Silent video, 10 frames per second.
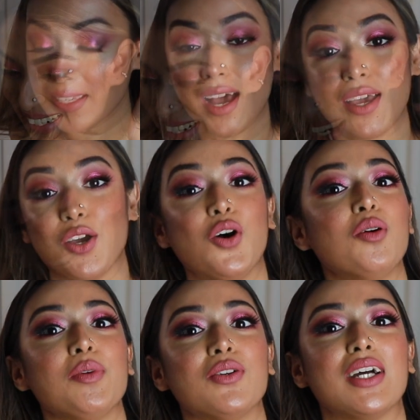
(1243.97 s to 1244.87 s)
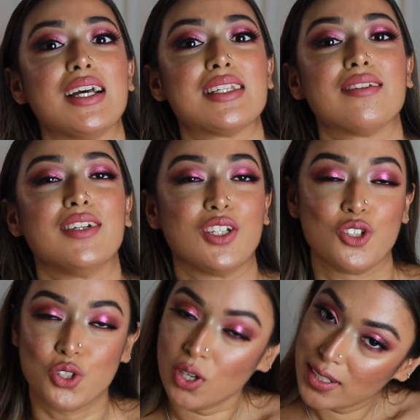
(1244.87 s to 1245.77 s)
I hope you guys have
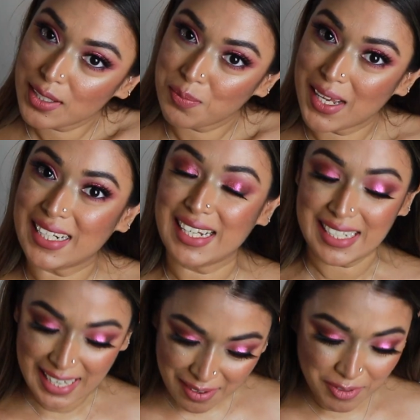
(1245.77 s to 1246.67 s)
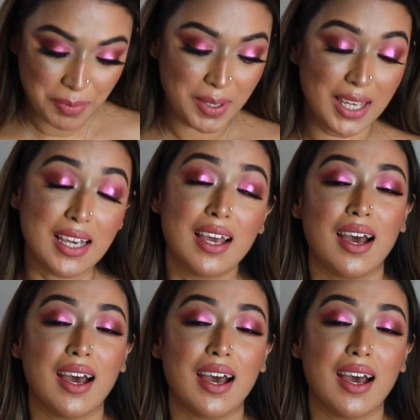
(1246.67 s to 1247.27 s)
enjoyed spending time with me.